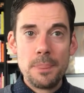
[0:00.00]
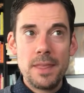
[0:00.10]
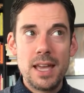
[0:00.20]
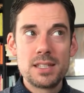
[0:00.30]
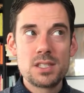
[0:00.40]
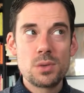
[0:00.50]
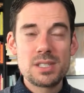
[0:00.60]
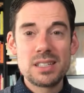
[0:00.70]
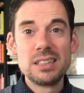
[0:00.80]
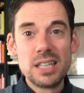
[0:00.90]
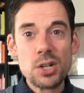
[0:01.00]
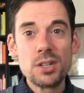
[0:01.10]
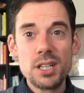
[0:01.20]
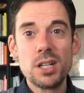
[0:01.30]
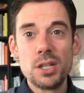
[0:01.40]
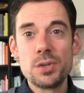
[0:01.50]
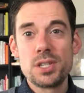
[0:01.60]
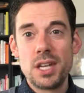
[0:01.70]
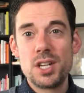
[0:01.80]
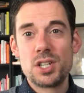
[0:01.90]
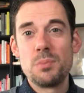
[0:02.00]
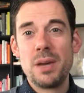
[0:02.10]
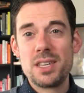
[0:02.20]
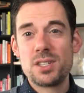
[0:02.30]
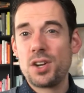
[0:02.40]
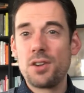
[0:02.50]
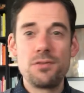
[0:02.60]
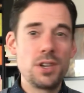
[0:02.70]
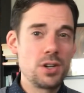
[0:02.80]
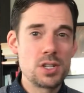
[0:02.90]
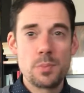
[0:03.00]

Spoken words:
And so it's literally a hallucination based on our fears,